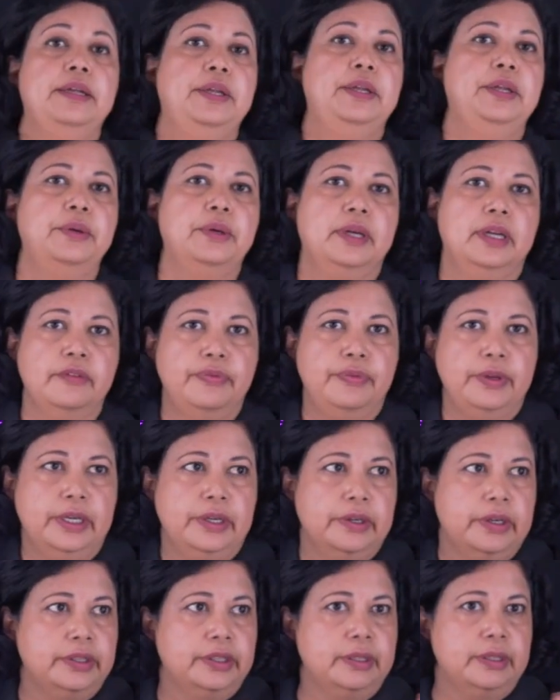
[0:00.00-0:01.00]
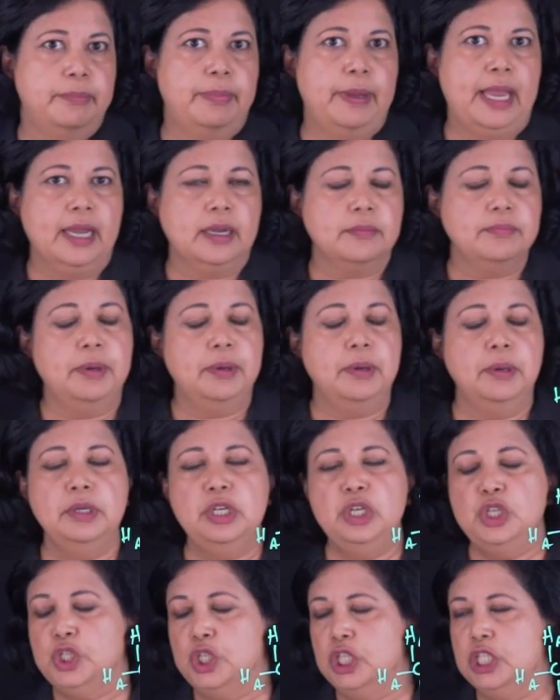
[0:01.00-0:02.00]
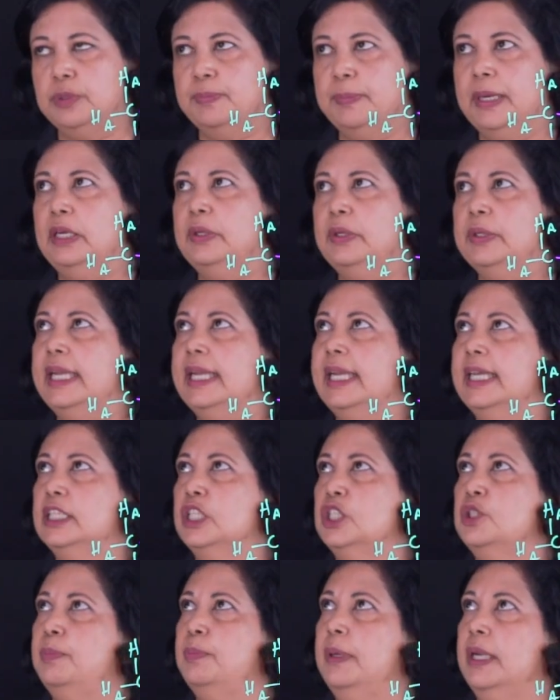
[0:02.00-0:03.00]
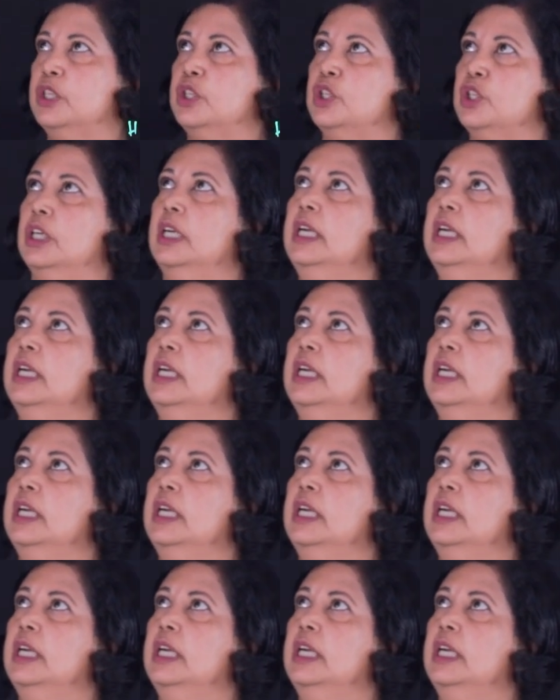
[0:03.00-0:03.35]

you can figure out the backbone just by looking at the spectra.